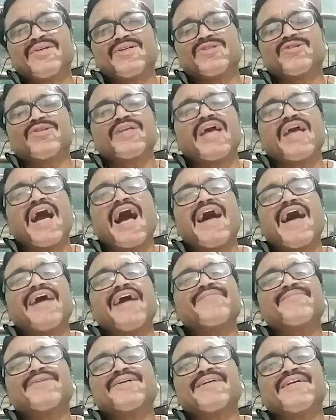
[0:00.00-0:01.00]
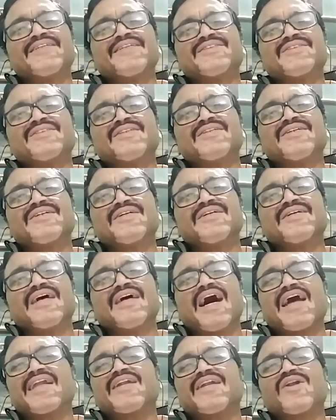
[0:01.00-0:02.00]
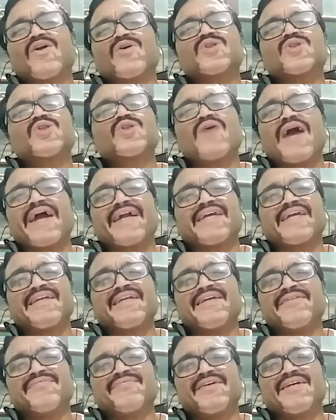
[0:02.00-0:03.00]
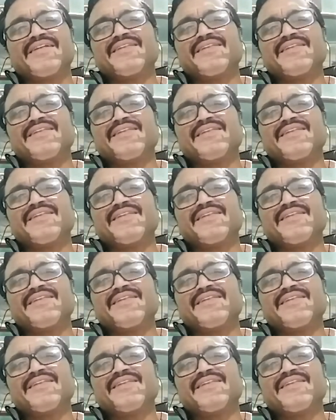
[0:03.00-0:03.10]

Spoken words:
So the higher bodies are not so active